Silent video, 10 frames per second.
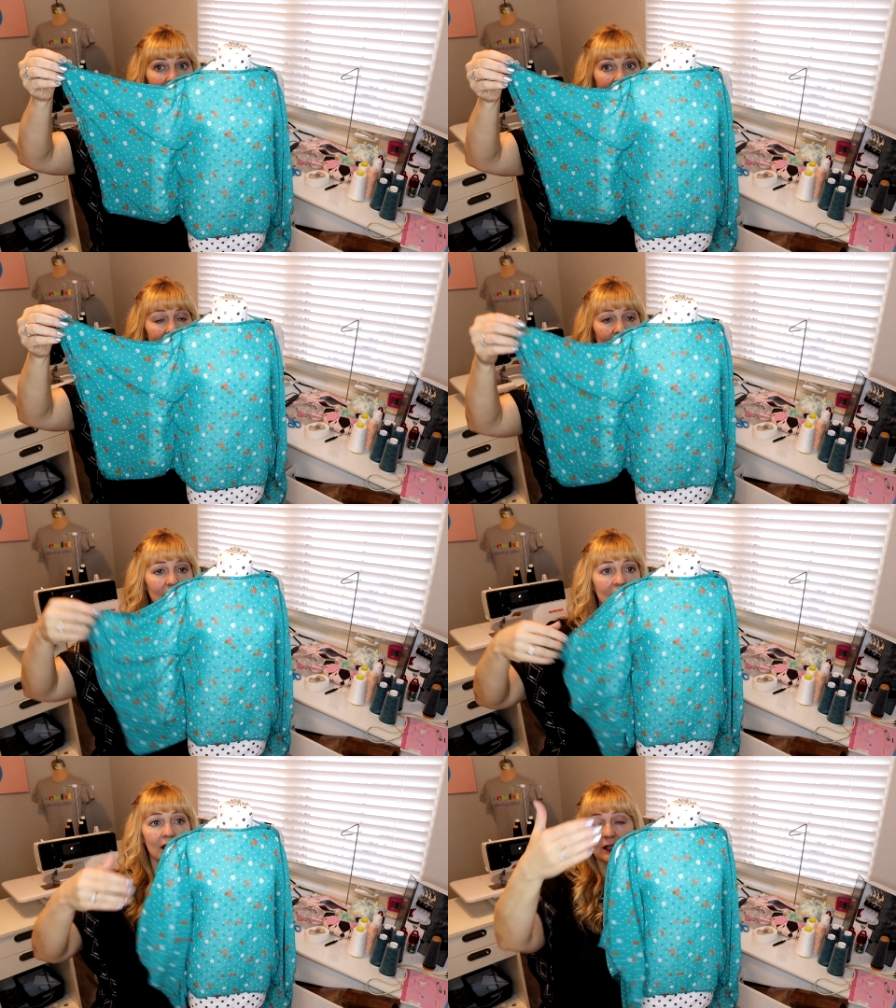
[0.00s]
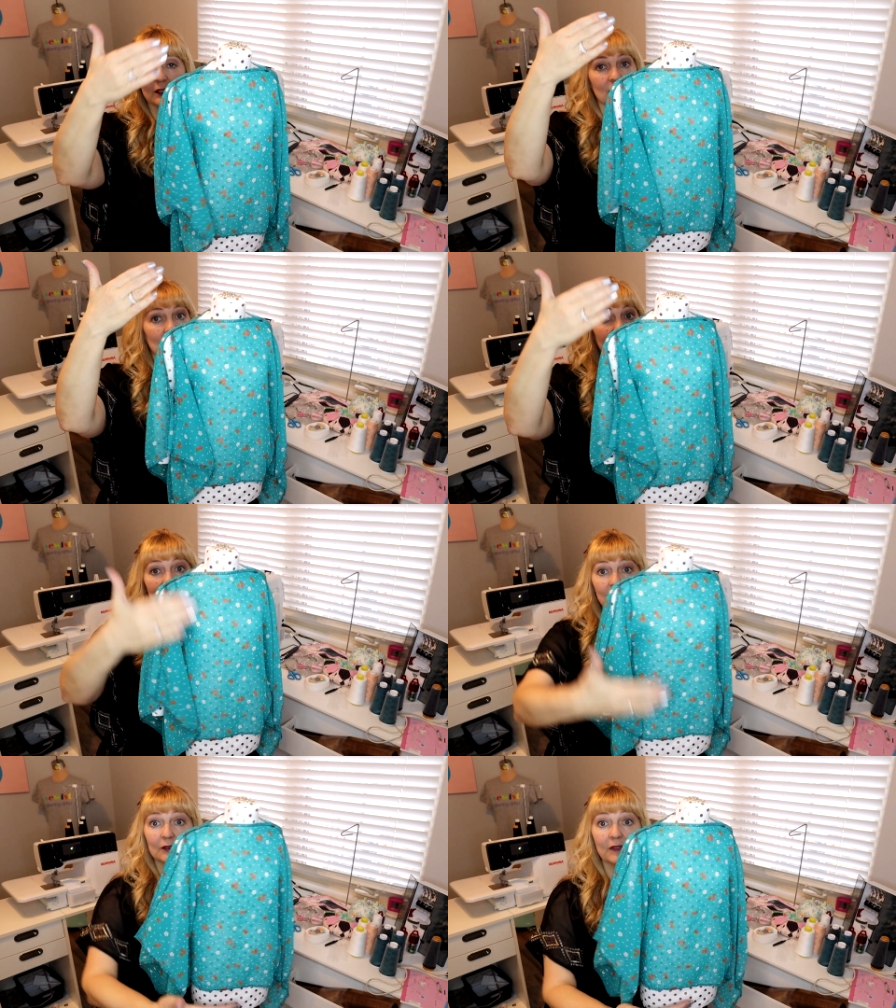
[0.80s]
rectangle. You
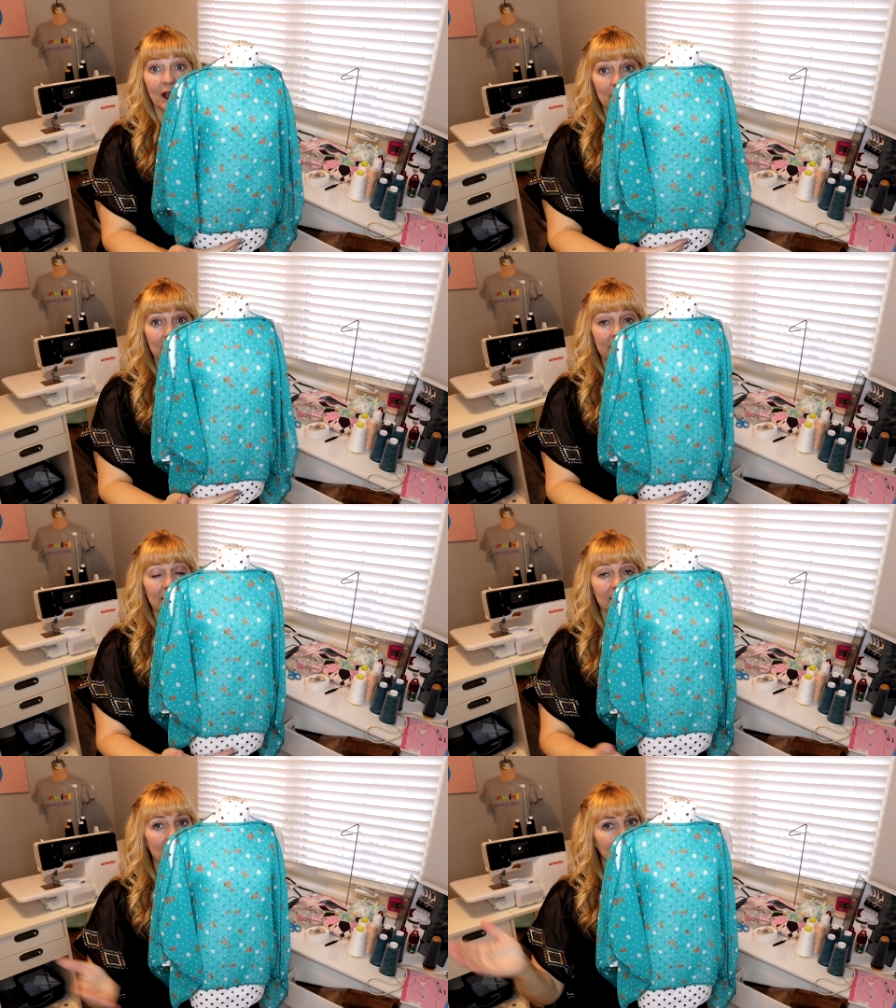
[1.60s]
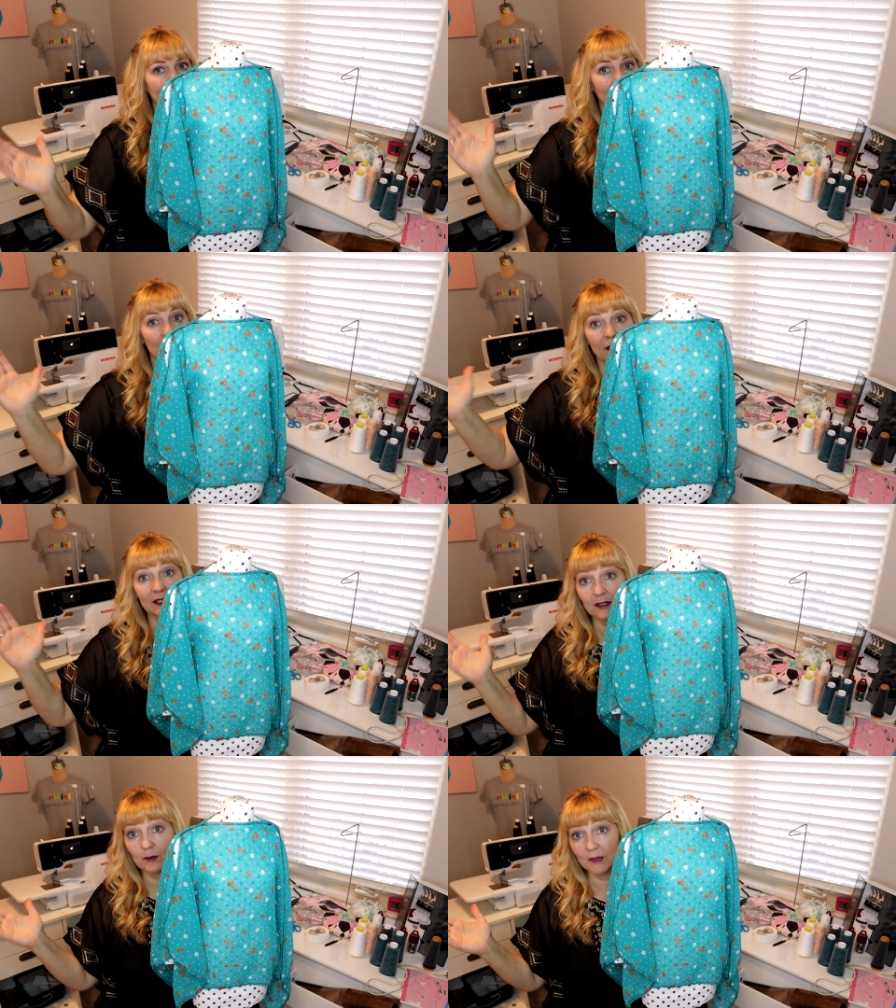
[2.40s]
cut your fabric, now it
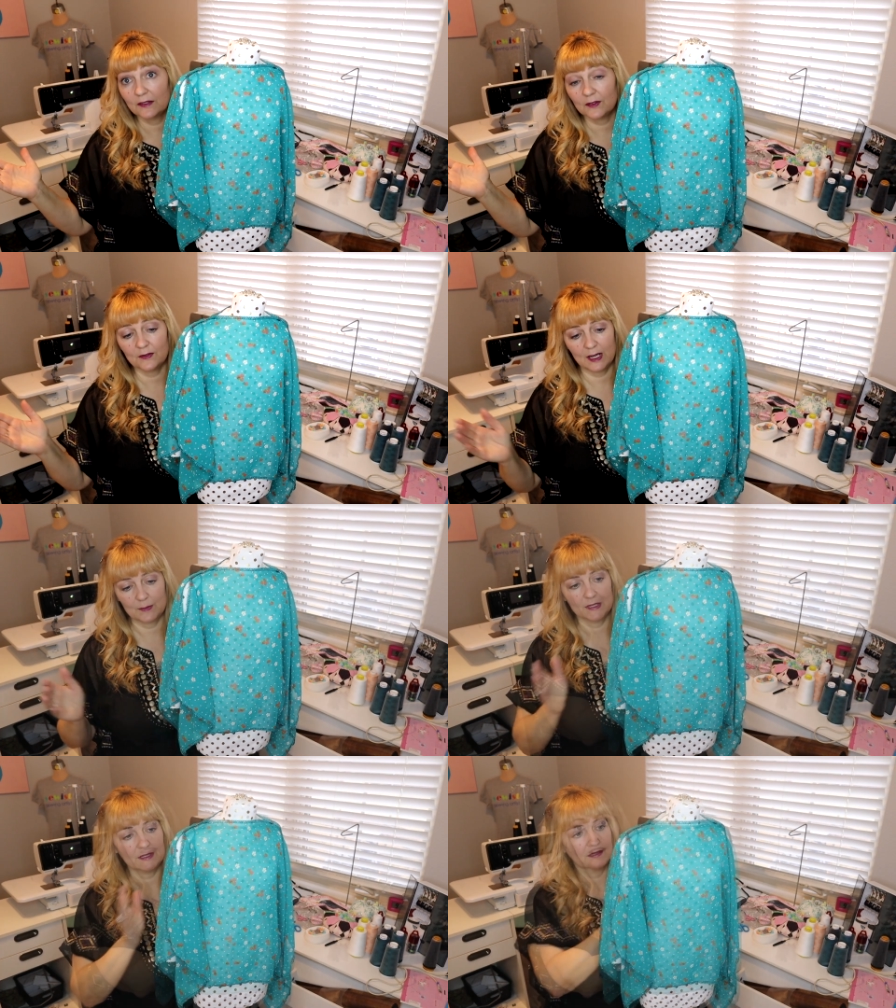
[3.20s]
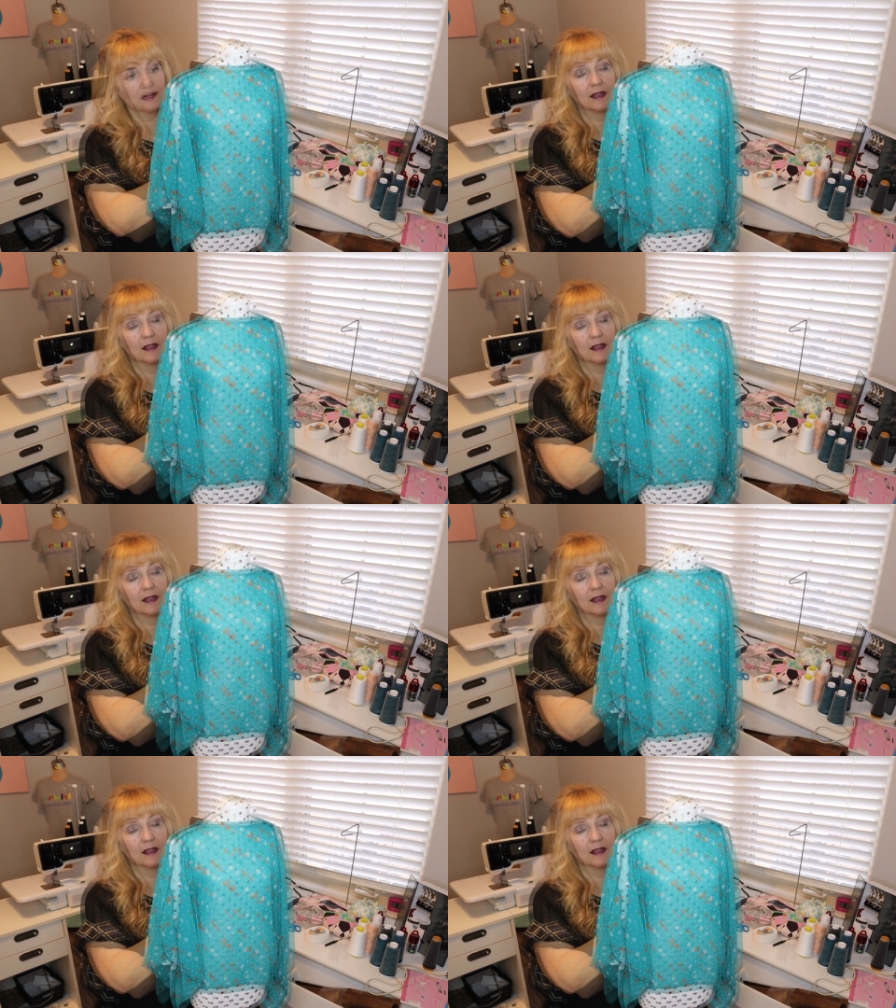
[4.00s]
depends on the width of your fabric.